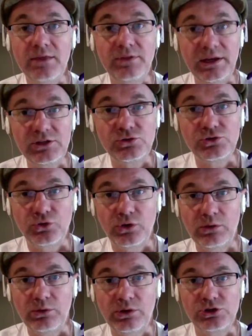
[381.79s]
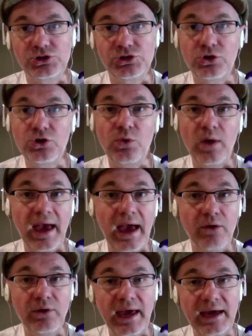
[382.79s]
The next tutorial, we're going to show you
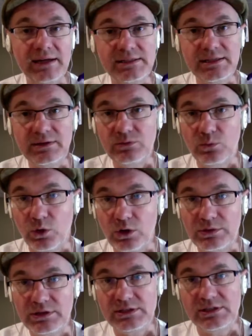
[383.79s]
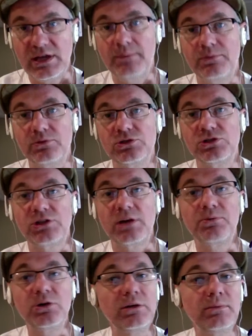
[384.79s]
how to actually work with these samples to
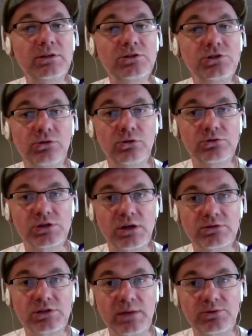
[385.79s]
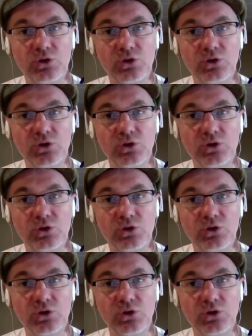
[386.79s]
start putting them into your own soundscape.